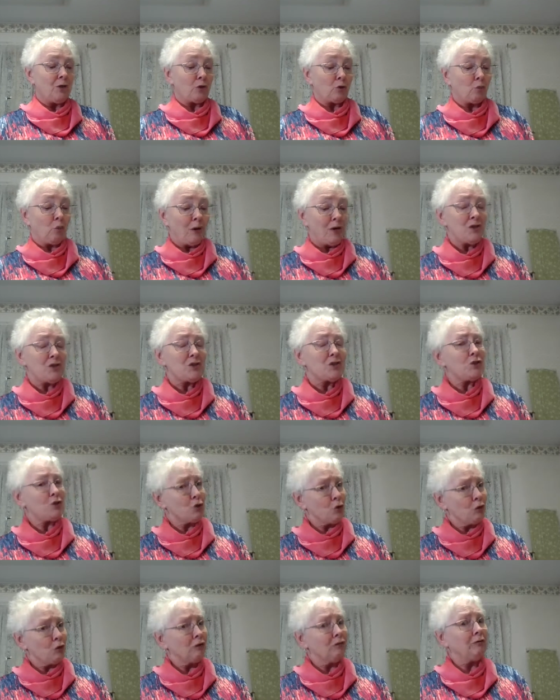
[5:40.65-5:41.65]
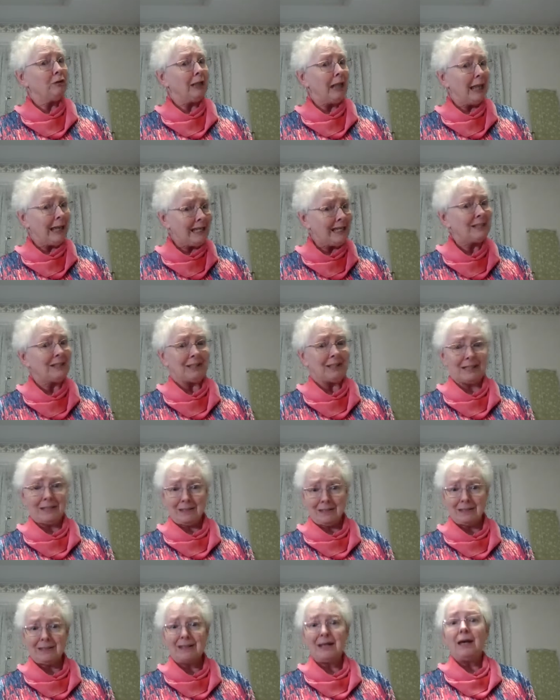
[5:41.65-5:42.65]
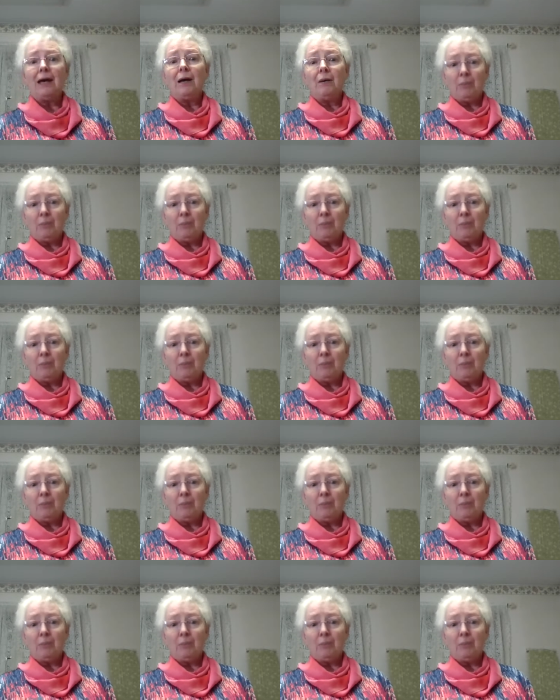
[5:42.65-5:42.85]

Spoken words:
there was a sort of likeness